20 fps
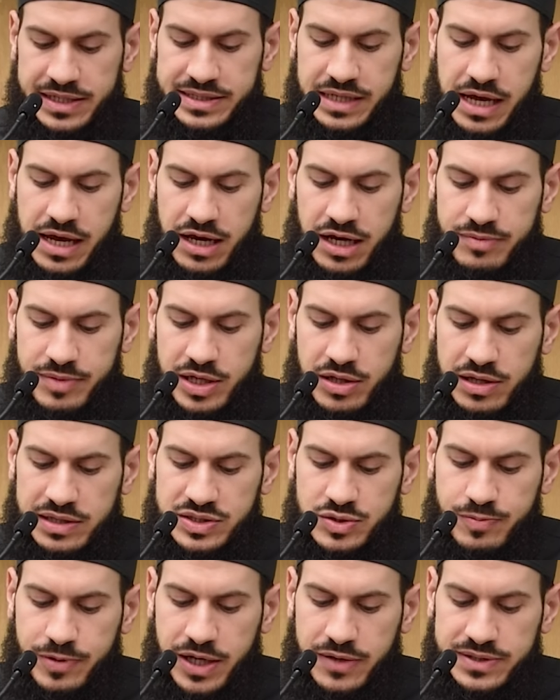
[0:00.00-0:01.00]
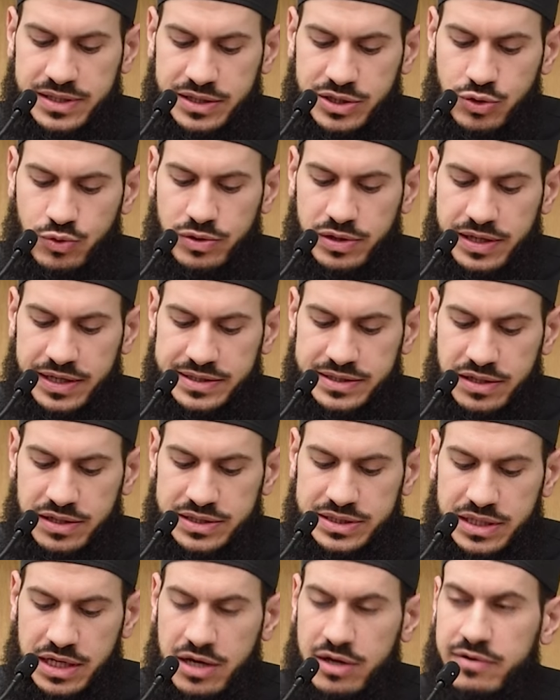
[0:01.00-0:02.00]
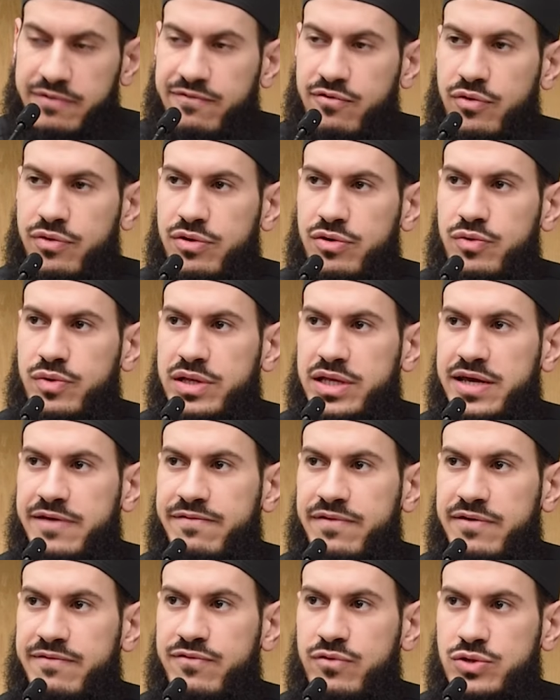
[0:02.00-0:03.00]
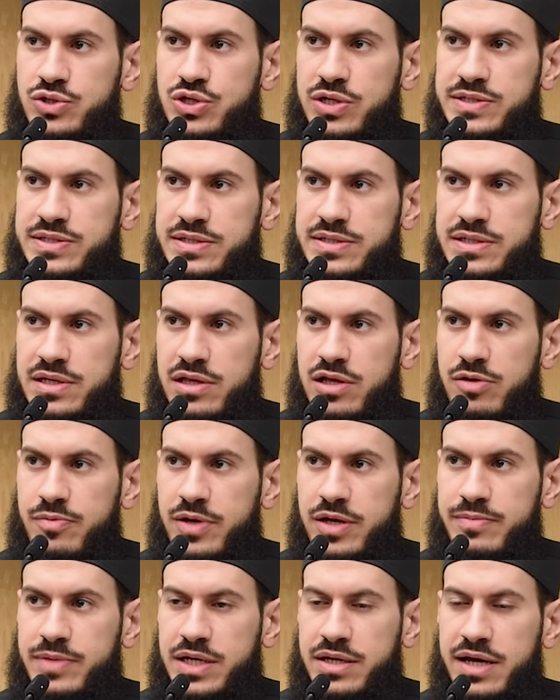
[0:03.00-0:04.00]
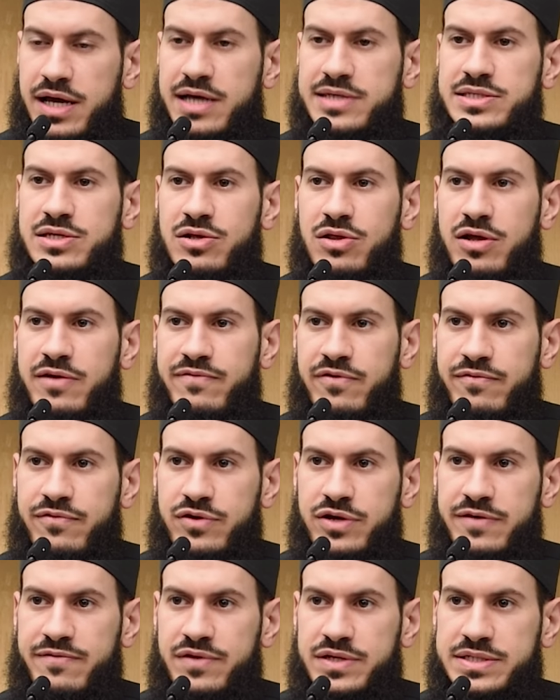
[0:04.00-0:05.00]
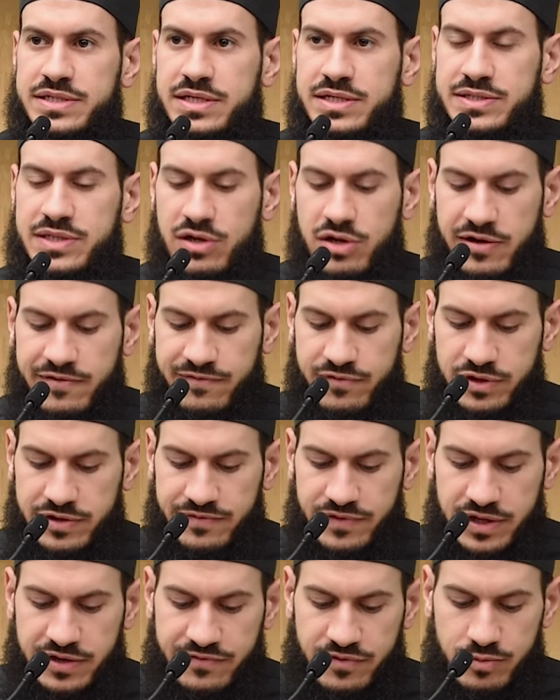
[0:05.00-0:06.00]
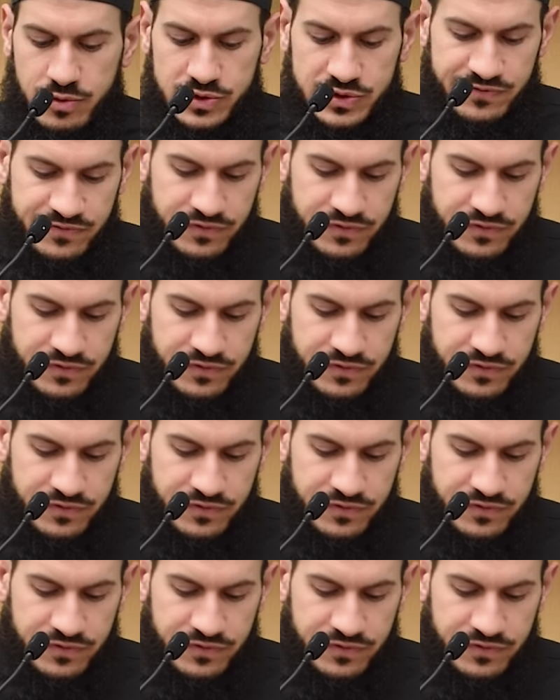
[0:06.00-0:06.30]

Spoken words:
And may Allah subhanahu wa ta'ala utilize us for their relief and for justice. Allahumma ameen. Ask Allah for forgiveness. He is the all-forgiving, the ever-merciful.